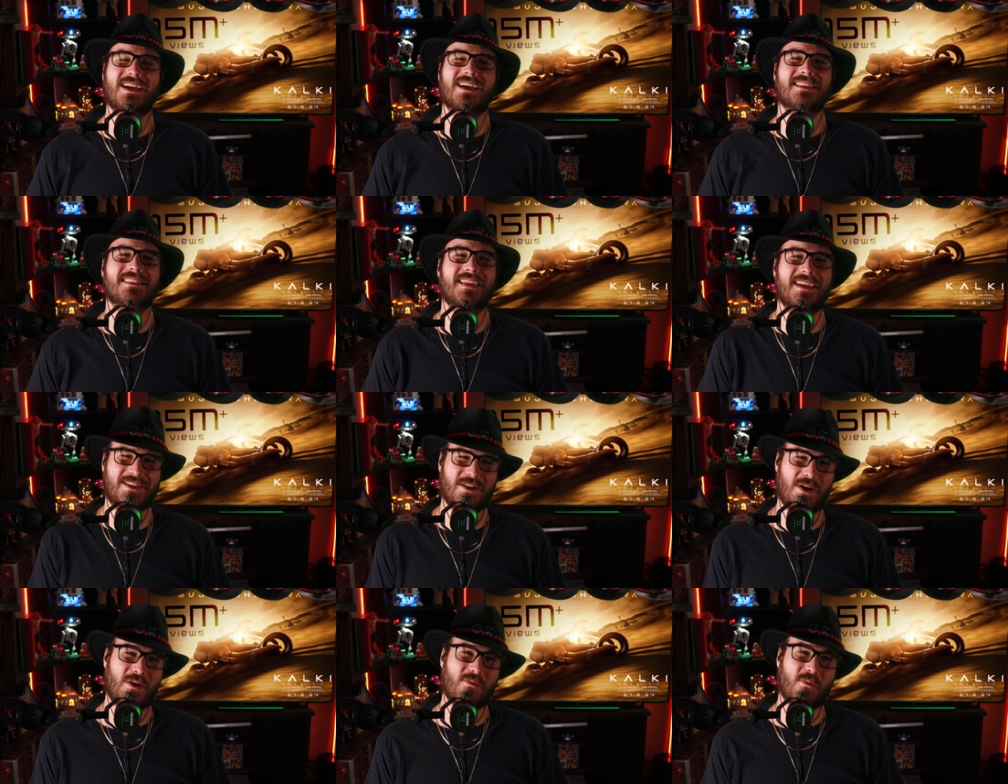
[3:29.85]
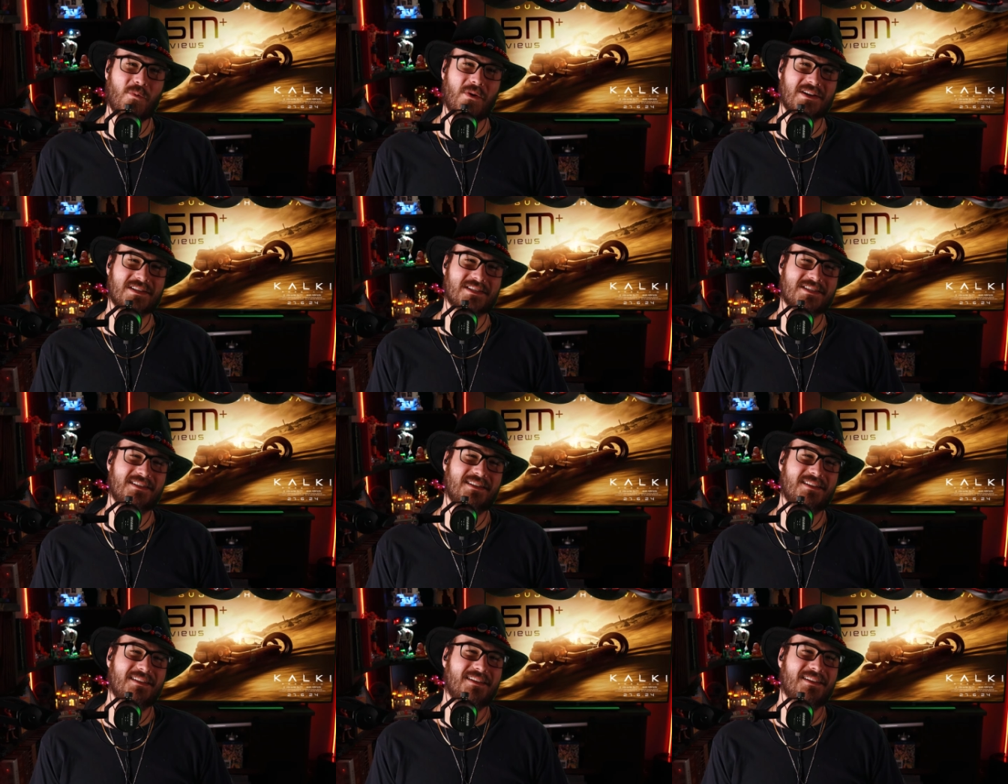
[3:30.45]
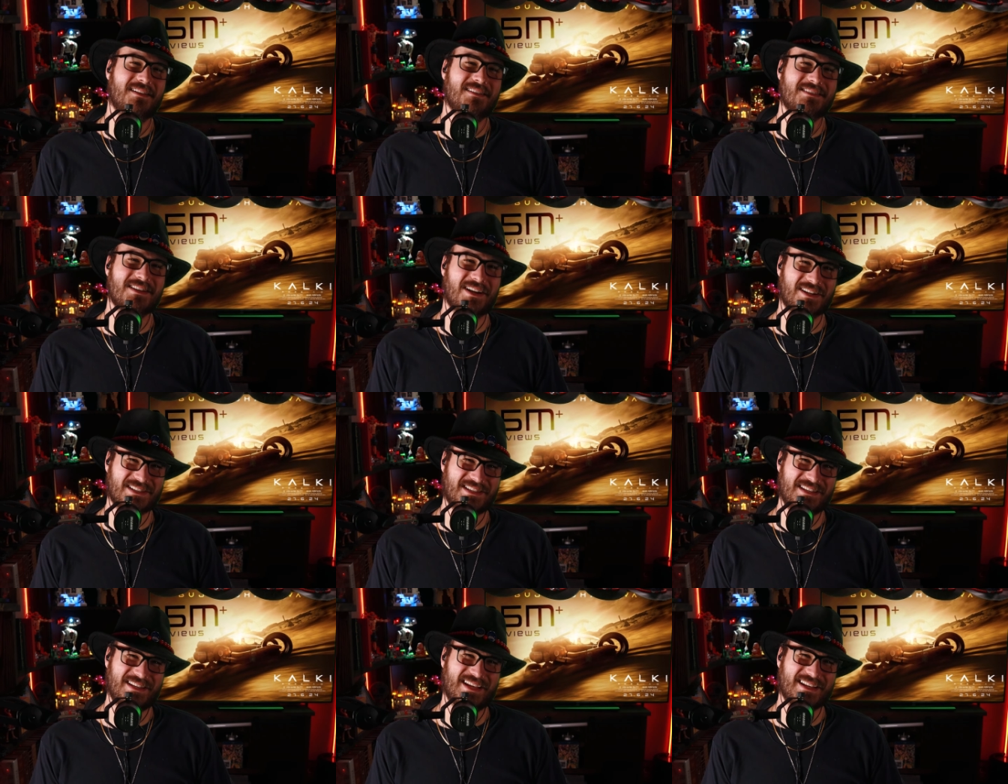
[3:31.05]
Thank you all for watching. Talk
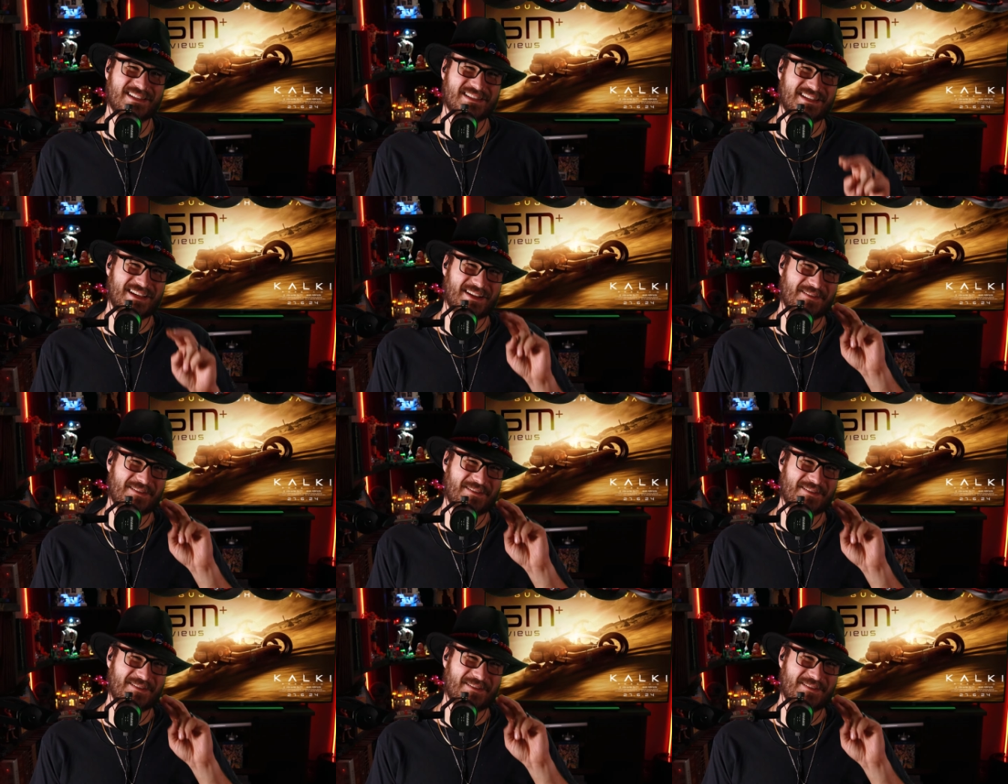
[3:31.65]
to you next time.